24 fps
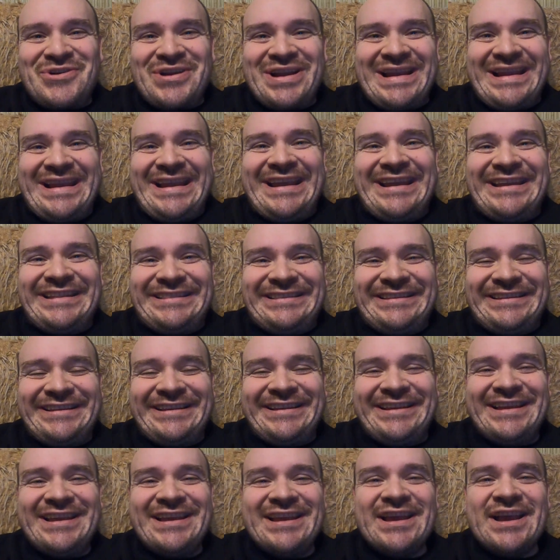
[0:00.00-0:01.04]
or it,
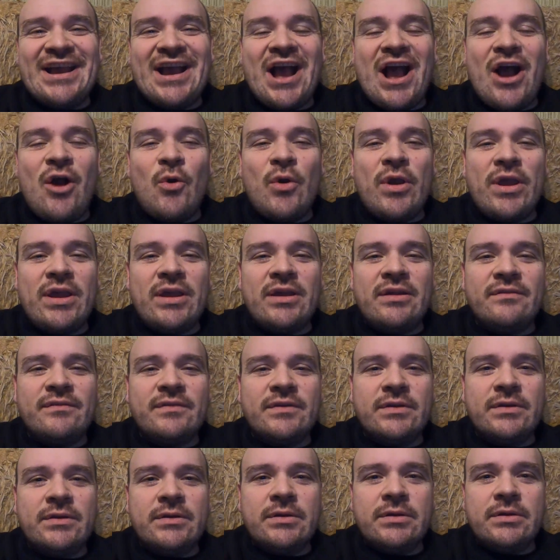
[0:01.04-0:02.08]

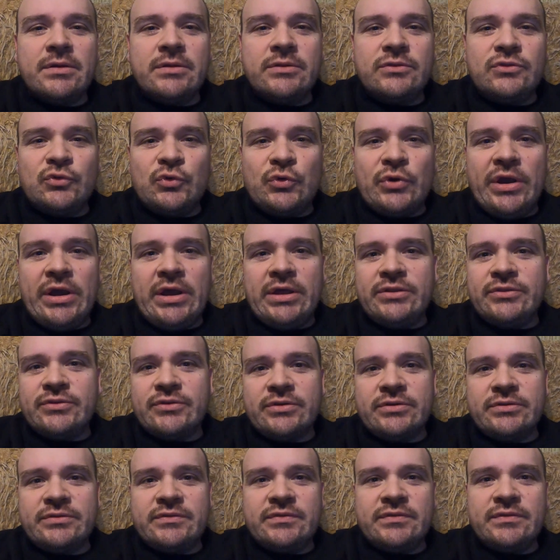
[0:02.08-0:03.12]
however,
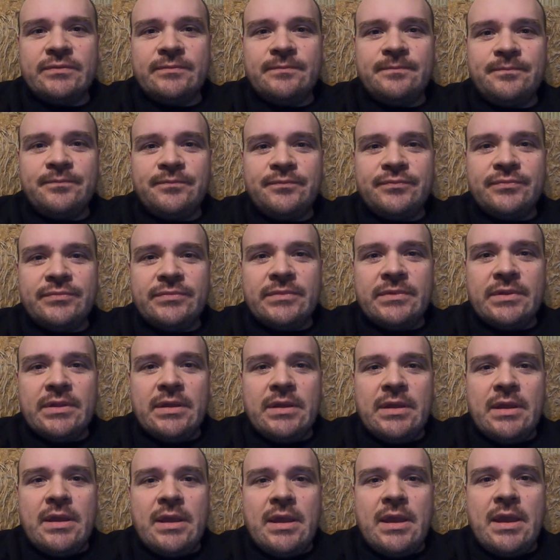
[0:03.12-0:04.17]
200.
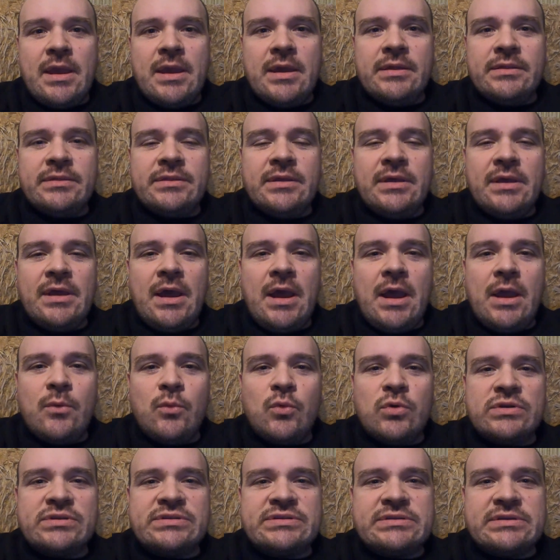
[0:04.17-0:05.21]
And uh, I
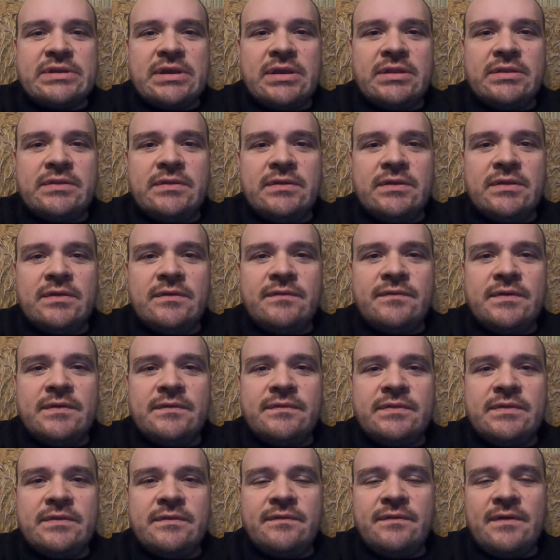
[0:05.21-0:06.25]
was at uh,
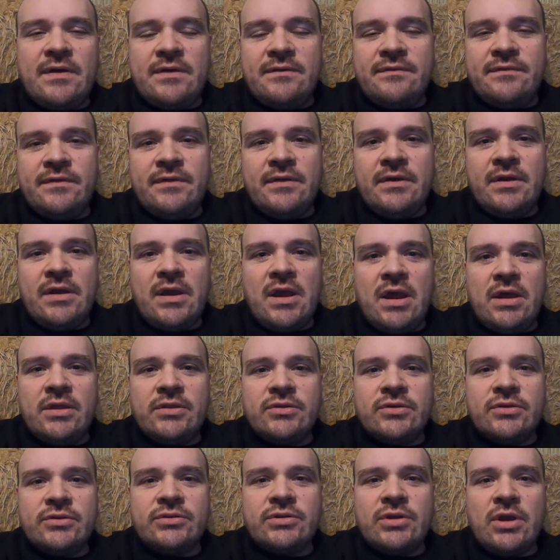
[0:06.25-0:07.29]

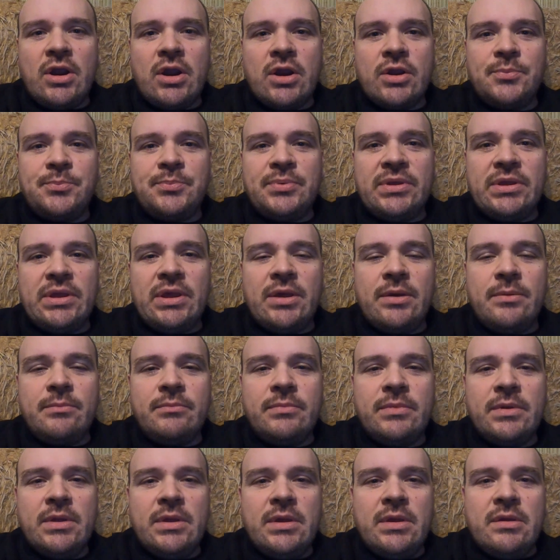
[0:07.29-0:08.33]
5500
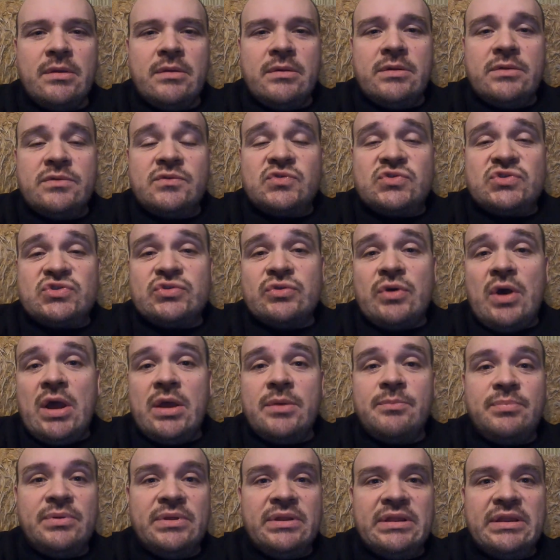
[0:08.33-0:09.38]
RPM. So
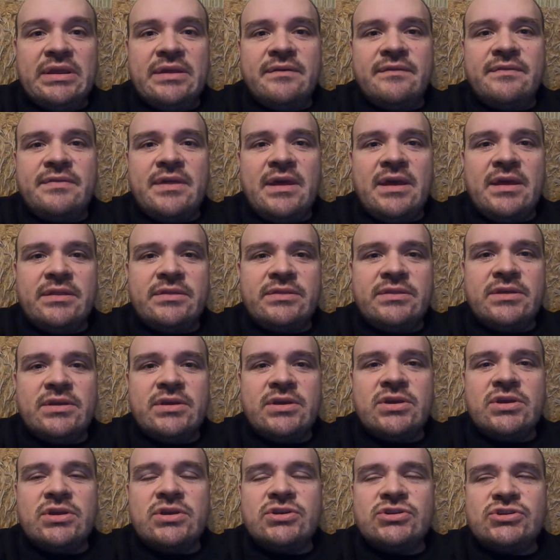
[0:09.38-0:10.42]
I believe that
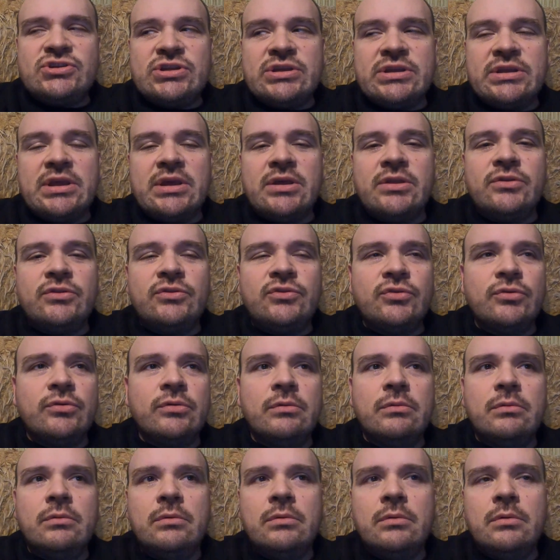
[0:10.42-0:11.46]
uh, she can
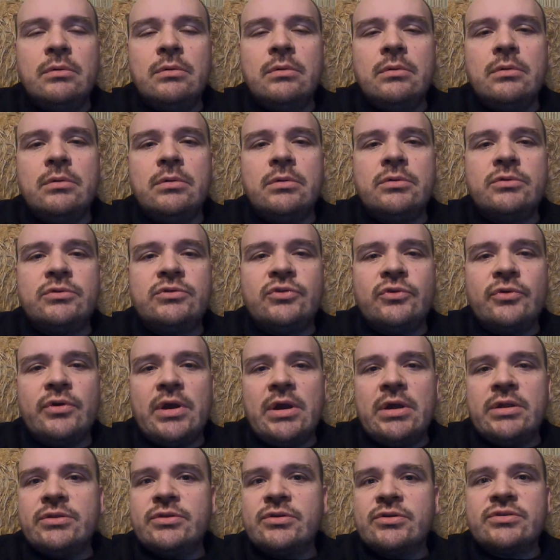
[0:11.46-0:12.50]
do
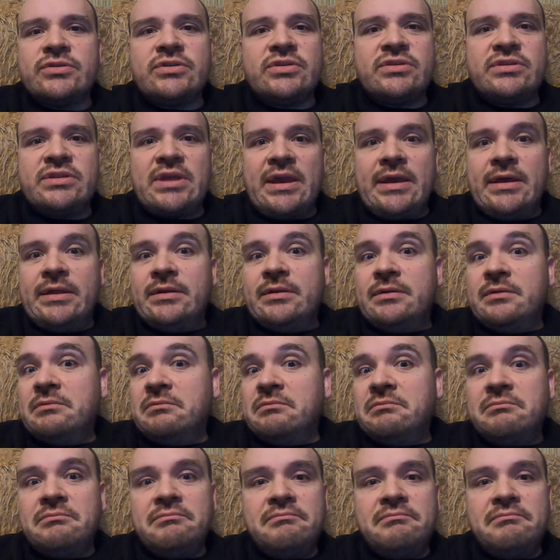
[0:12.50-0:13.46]
210